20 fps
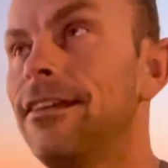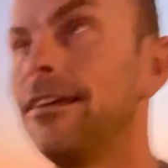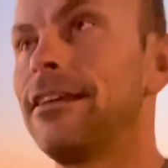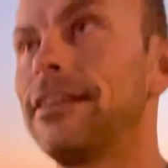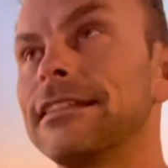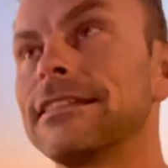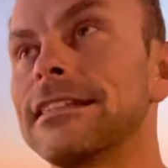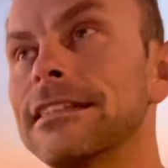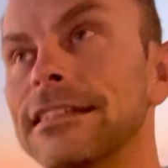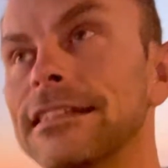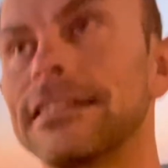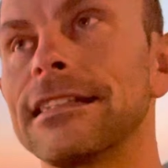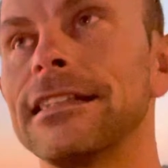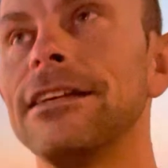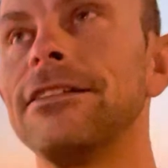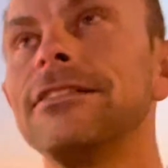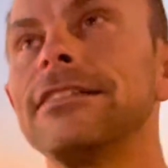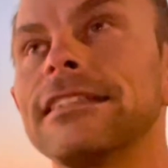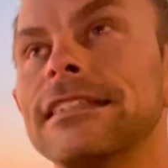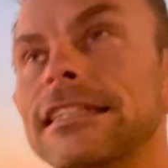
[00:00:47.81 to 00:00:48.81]
It's a
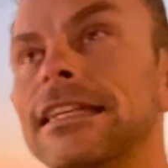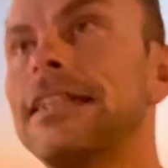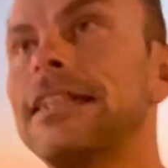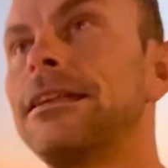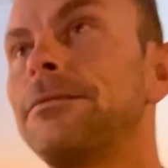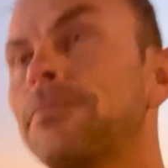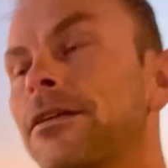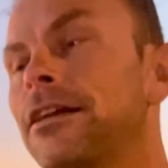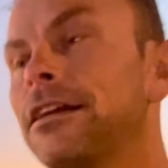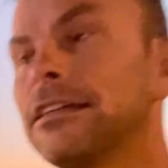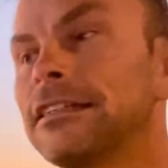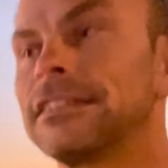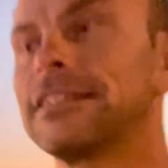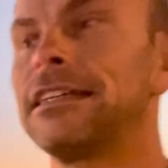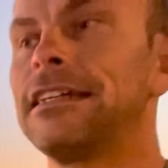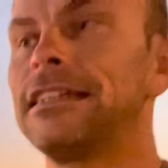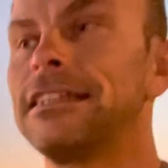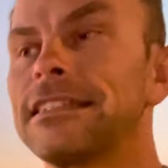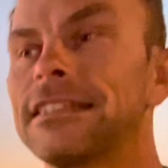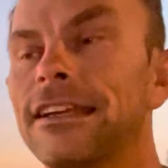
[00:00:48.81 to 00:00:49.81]
slow and steady
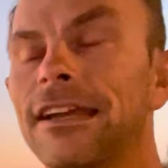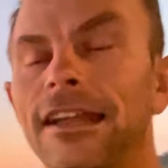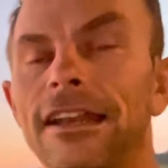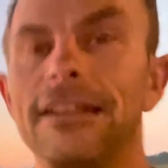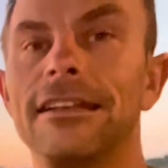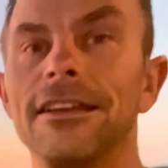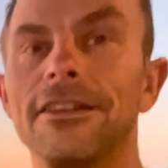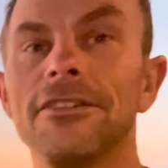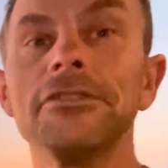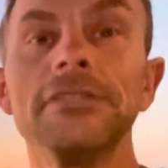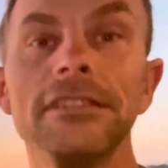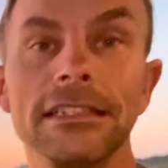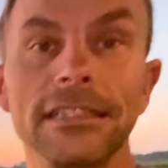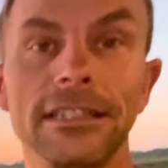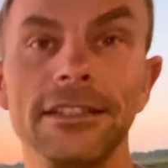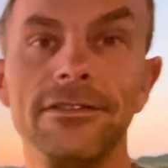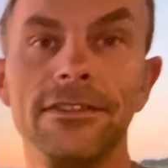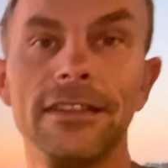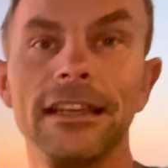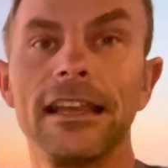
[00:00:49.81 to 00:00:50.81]
process. I don't
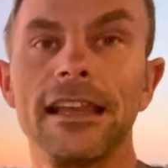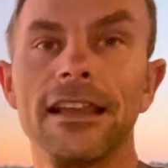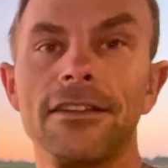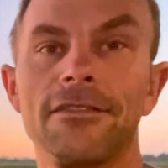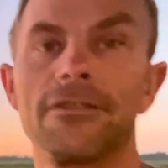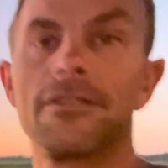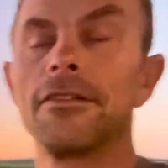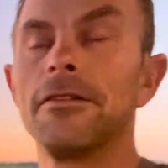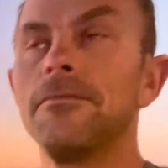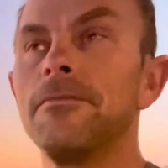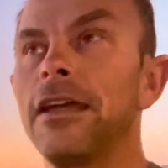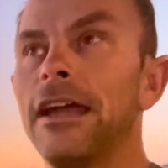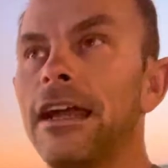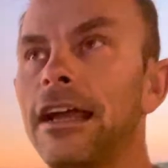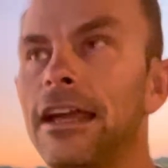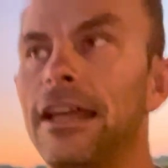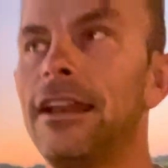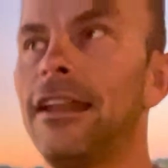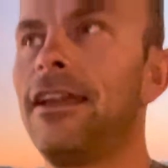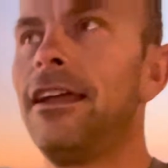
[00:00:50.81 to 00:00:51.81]
deviate from
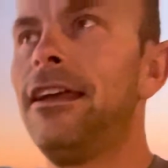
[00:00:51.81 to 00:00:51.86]
that.